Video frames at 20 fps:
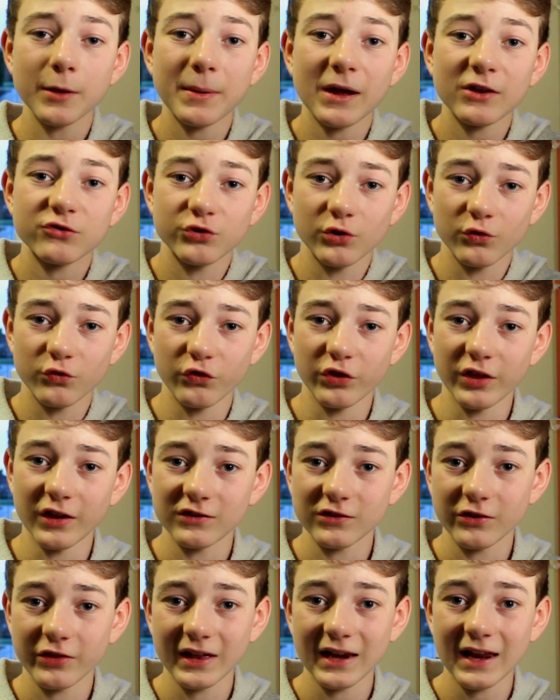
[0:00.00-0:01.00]
batteries for this,
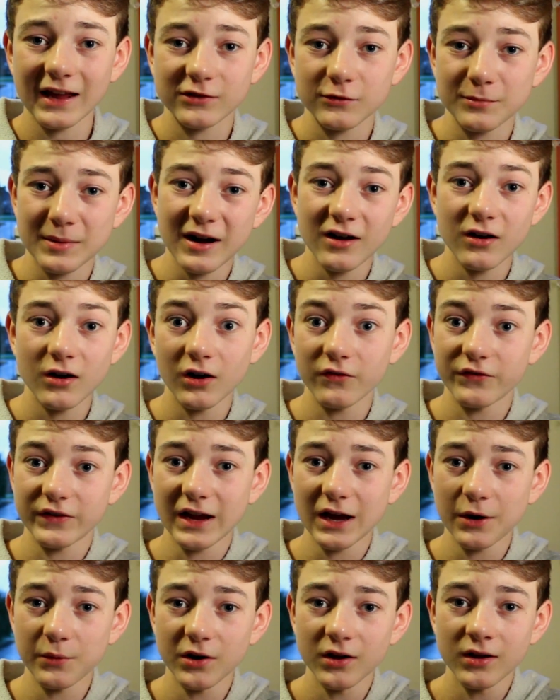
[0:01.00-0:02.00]
so they last about half an
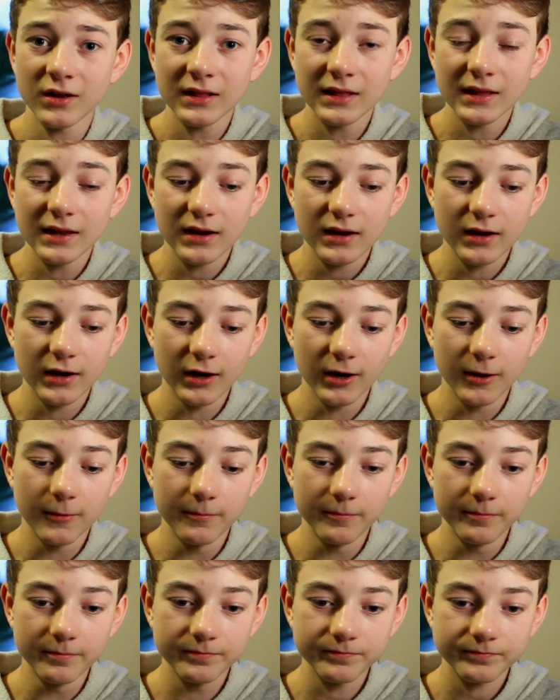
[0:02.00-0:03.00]
hour.
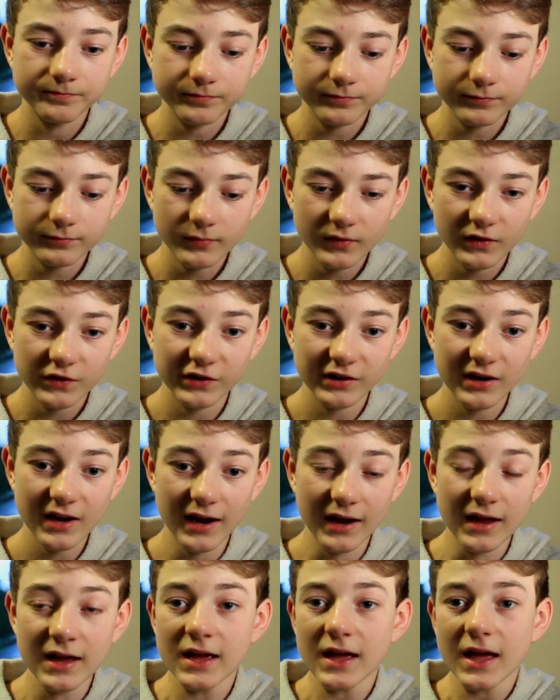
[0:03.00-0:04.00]
So
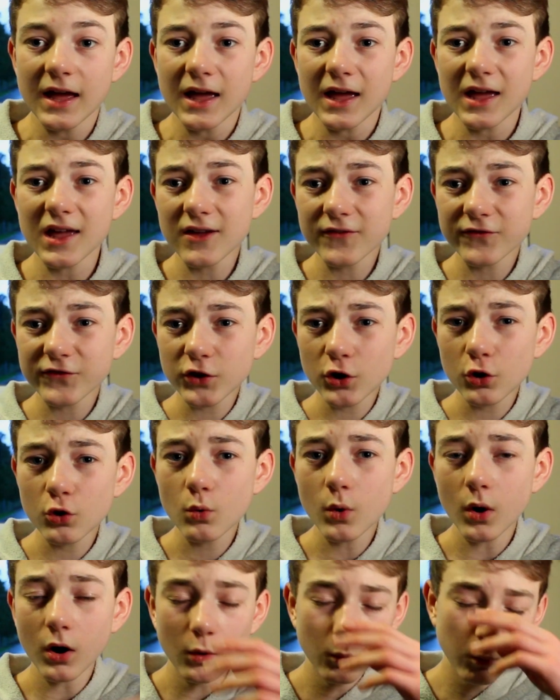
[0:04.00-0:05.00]
yeah, if
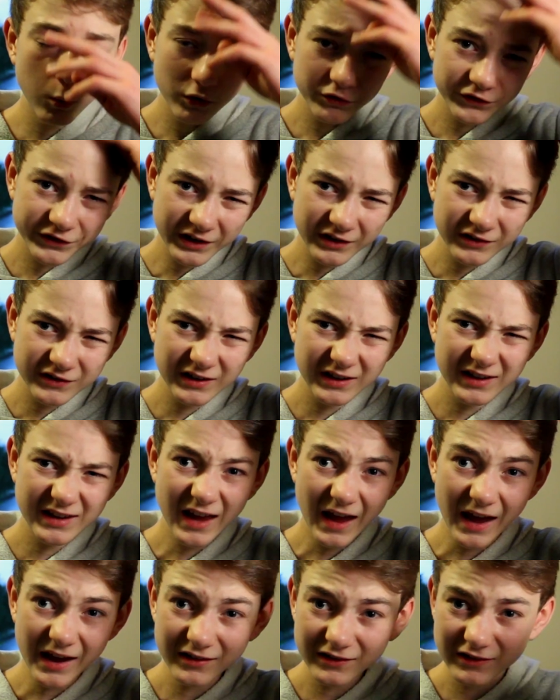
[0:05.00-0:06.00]
you are wanting to
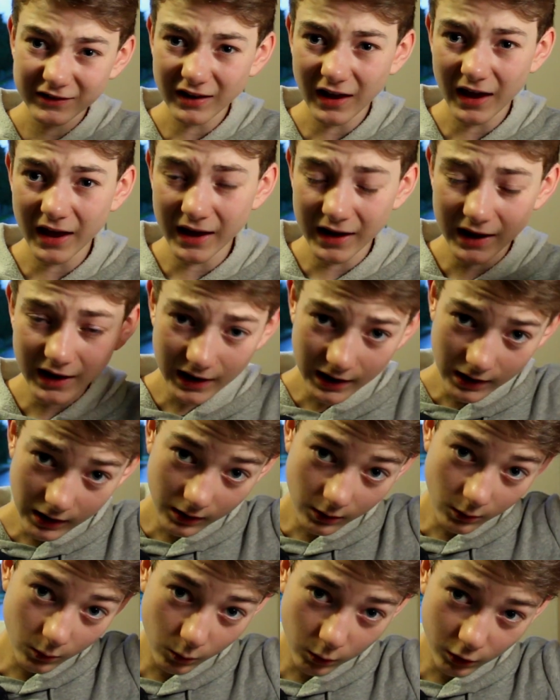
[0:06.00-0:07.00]
get
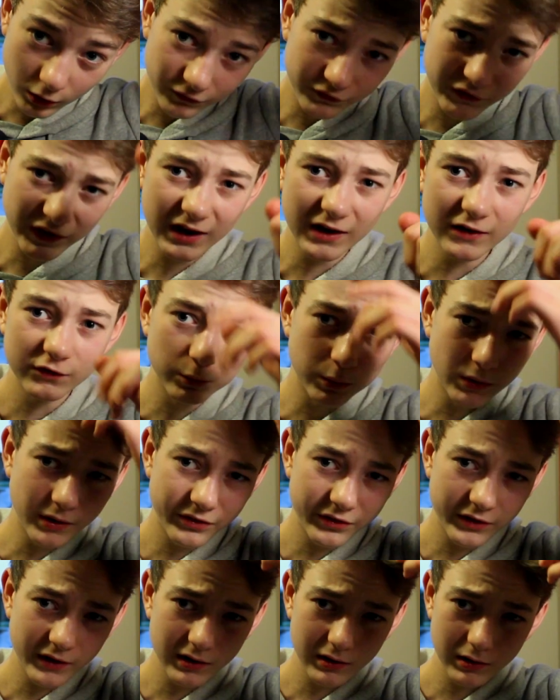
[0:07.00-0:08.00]
one of these
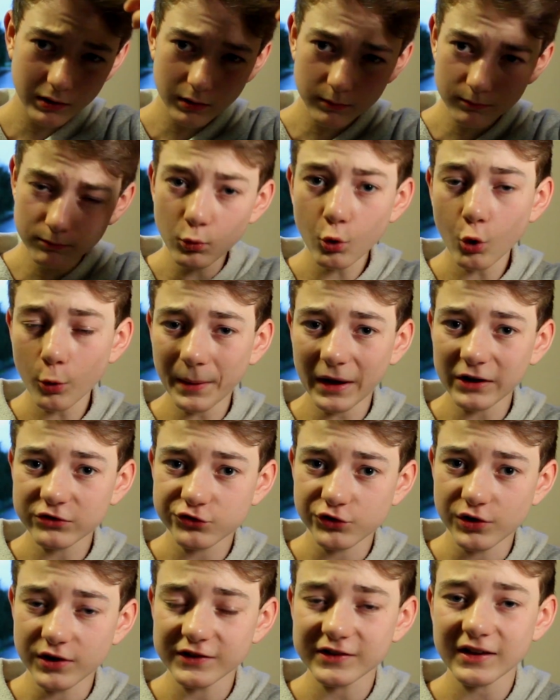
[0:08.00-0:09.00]
with more
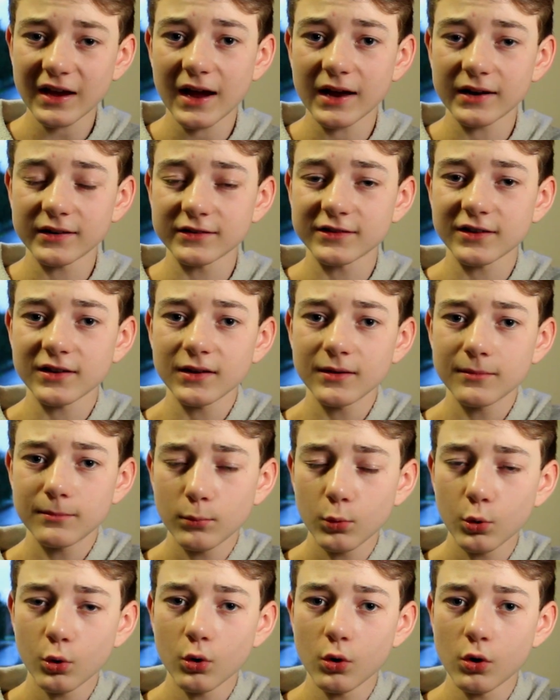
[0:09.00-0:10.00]
batteries and
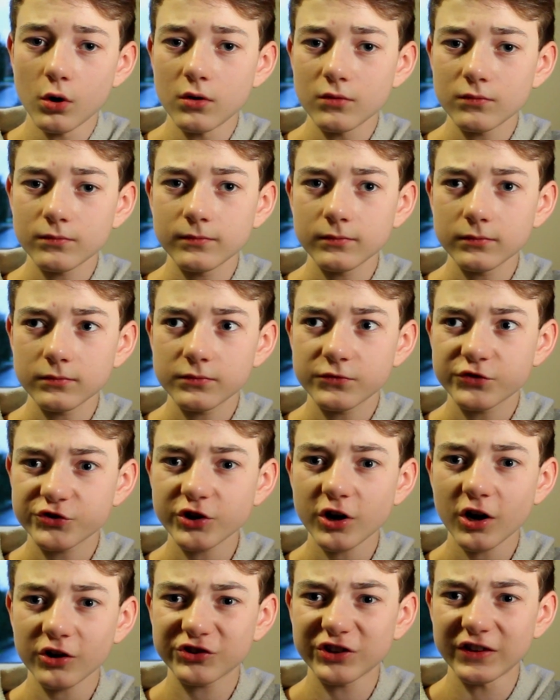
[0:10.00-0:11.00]
more
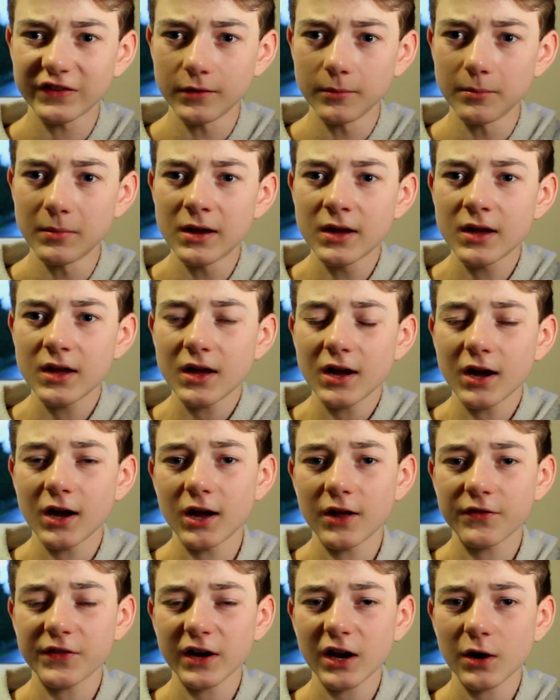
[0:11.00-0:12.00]
charge in them,
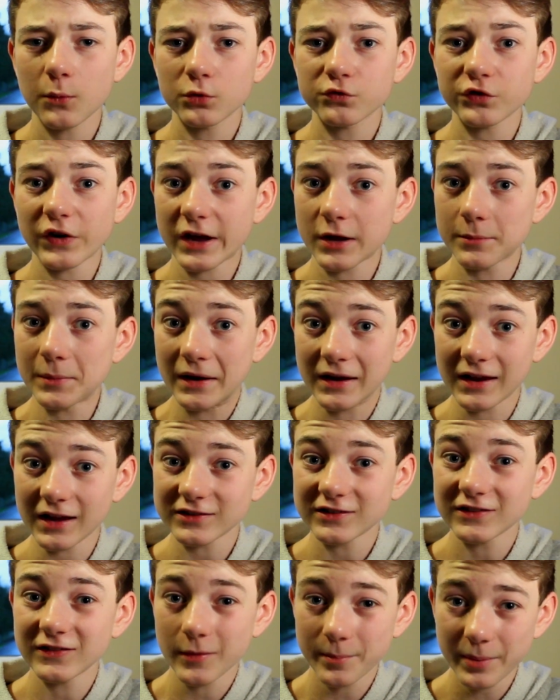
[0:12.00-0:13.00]
then I would recommend getting the